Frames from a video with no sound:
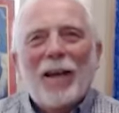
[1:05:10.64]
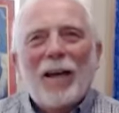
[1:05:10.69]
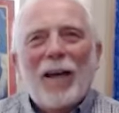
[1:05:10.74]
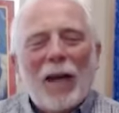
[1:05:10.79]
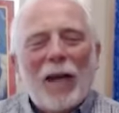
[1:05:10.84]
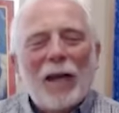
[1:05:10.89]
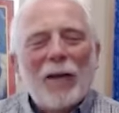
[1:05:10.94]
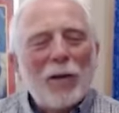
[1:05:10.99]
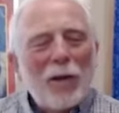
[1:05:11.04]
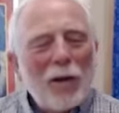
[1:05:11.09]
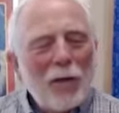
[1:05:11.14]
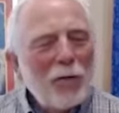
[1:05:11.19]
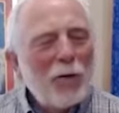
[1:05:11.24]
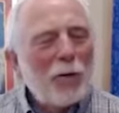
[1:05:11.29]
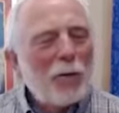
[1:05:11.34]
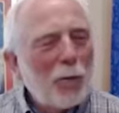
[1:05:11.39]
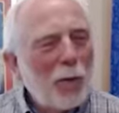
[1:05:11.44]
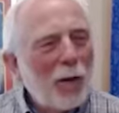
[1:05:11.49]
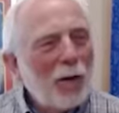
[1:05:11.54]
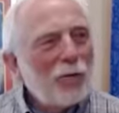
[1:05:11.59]
I love the
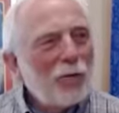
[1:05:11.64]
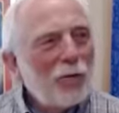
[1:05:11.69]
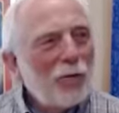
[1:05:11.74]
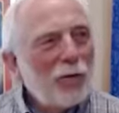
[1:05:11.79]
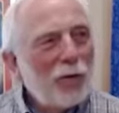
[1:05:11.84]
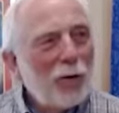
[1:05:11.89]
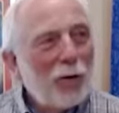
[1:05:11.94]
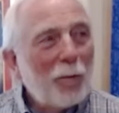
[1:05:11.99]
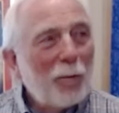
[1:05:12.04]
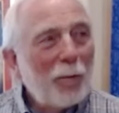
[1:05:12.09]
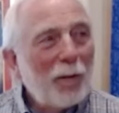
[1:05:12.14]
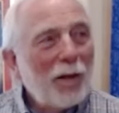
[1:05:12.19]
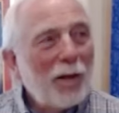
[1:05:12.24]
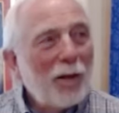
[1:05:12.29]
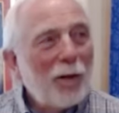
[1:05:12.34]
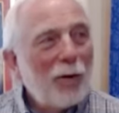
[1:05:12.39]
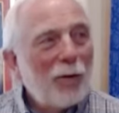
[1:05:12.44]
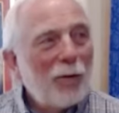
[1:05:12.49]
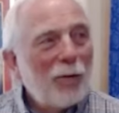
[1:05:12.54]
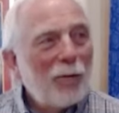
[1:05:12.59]
question though,
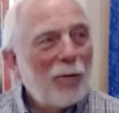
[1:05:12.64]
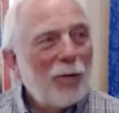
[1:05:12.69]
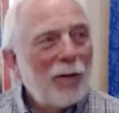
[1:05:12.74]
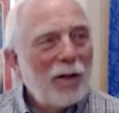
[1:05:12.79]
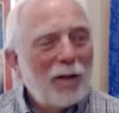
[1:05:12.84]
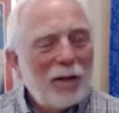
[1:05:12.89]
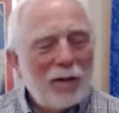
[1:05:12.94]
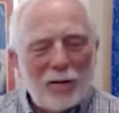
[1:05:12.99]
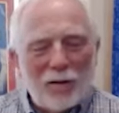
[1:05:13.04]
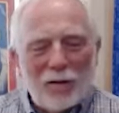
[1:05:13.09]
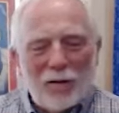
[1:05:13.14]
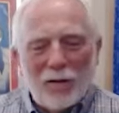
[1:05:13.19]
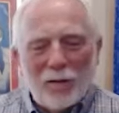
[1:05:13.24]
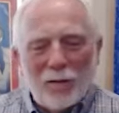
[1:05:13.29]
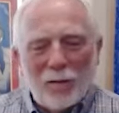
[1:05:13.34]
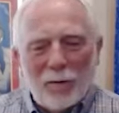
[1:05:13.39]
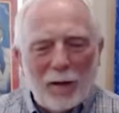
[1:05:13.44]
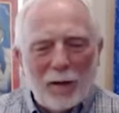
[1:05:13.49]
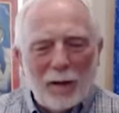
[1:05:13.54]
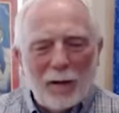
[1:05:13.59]
because
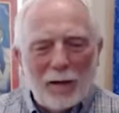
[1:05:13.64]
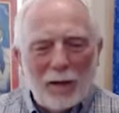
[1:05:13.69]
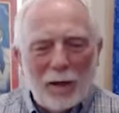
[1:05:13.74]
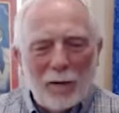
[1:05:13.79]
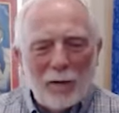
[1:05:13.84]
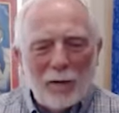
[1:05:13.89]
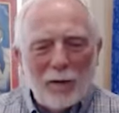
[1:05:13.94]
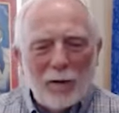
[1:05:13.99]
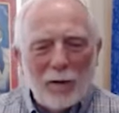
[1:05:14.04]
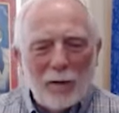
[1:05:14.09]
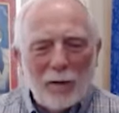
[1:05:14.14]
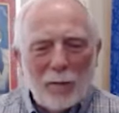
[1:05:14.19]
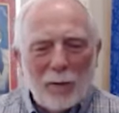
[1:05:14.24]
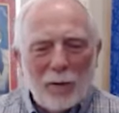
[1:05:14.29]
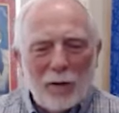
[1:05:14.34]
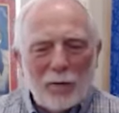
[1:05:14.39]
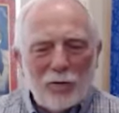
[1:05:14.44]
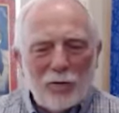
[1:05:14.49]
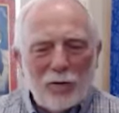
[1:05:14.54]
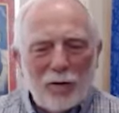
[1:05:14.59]
inherent in the
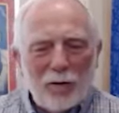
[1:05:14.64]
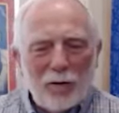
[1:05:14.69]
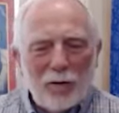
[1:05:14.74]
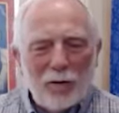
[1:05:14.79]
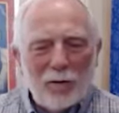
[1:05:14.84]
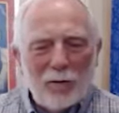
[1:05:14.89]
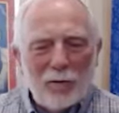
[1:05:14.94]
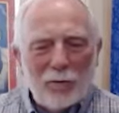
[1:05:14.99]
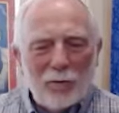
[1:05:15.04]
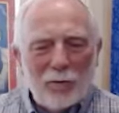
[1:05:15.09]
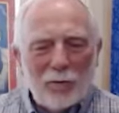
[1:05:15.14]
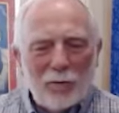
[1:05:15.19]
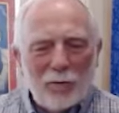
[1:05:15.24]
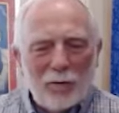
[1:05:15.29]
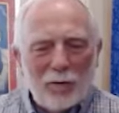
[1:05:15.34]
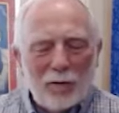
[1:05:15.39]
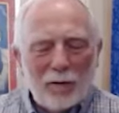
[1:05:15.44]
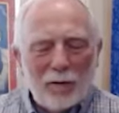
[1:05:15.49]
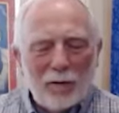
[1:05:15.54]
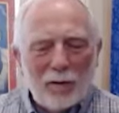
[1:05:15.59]
question is
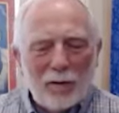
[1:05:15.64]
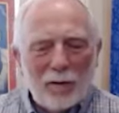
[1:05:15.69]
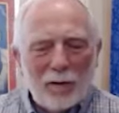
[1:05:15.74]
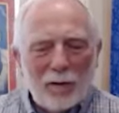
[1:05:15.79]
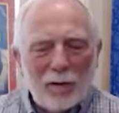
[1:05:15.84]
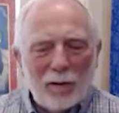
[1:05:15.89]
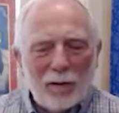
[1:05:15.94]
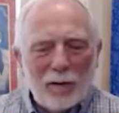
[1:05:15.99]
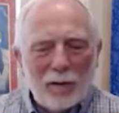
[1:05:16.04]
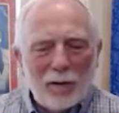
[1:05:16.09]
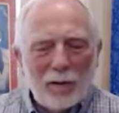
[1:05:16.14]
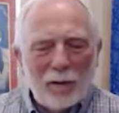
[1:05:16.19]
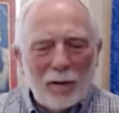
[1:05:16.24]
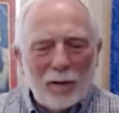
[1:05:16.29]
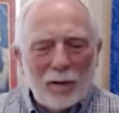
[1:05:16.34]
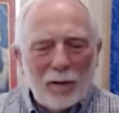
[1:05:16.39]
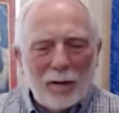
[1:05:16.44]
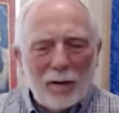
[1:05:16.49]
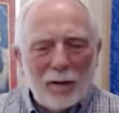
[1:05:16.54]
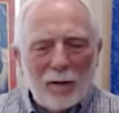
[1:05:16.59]

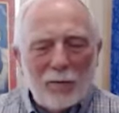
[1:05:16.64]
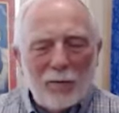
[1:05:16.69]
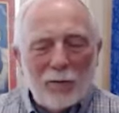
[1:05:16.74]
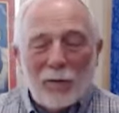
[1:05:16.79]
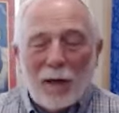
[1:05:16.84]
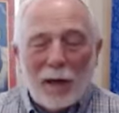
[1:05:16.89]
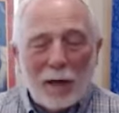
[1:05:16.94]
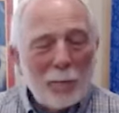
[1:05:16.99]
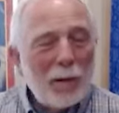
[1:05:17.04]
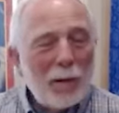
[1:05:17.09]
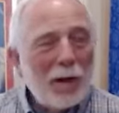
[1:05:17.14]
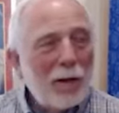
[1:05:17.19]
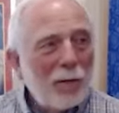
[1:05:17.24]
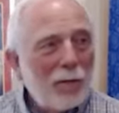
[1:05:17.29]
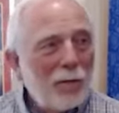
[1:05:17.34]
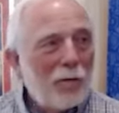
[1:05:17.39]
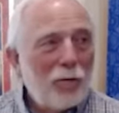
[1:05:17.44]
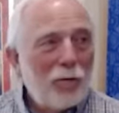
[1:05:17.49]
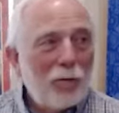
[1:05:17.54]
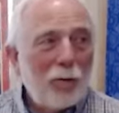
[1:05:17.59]
it's not
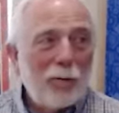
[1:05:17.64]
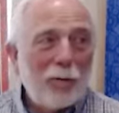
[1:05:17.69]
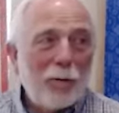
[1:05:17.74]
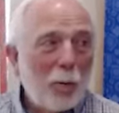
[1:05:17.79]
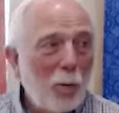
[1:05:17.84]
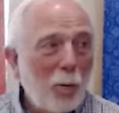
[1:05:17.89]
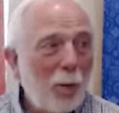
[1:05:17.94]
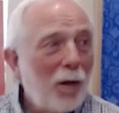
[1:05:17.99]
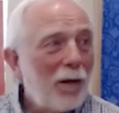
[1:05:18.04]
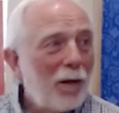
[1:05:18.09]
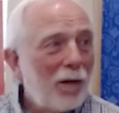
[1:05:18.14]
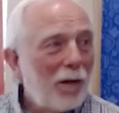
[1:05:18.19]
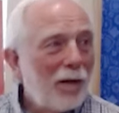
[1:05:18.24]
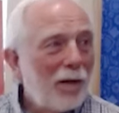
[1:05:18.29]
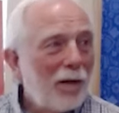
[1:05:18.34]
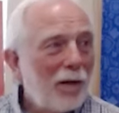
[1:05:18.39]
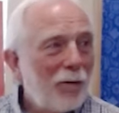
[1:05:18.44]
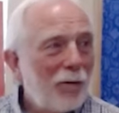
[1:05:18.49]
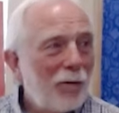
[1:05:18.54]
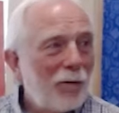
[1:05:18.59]
about just the what,
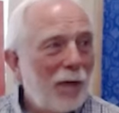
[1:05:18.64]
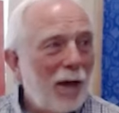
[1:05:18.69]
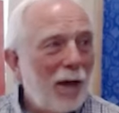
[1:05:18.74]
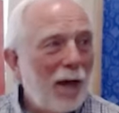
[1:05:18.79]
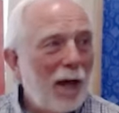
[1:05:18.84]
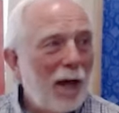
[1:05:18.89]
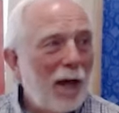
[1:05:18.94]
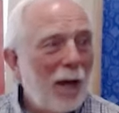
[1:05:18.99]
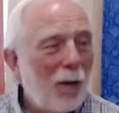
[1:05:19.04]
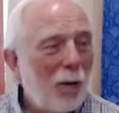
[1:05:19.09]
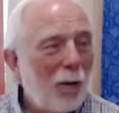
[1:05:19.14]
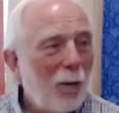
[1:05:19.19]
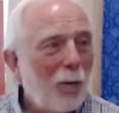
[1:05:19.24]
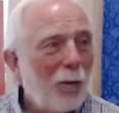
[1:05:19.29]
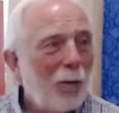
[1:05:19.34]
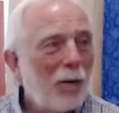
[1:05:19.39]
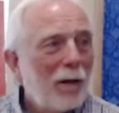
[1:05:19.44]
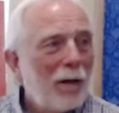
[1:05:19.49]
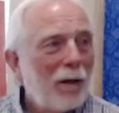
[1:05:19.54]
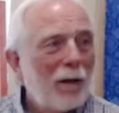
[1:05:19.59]
it's how
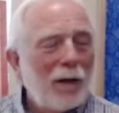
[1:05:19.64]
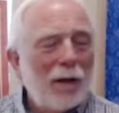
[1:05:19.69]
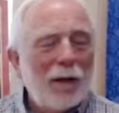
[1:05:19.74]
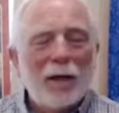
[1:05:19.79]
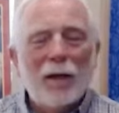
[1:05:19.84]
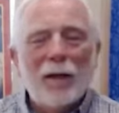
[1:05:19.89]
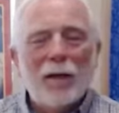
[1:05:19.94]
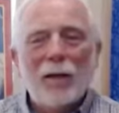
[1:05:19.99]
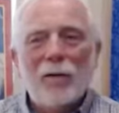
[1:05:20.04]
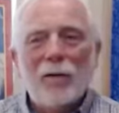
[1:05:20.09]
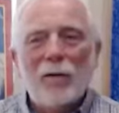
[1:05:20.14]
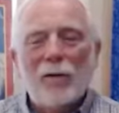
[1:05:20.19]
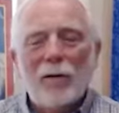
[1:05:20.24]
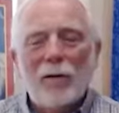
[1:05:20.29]
and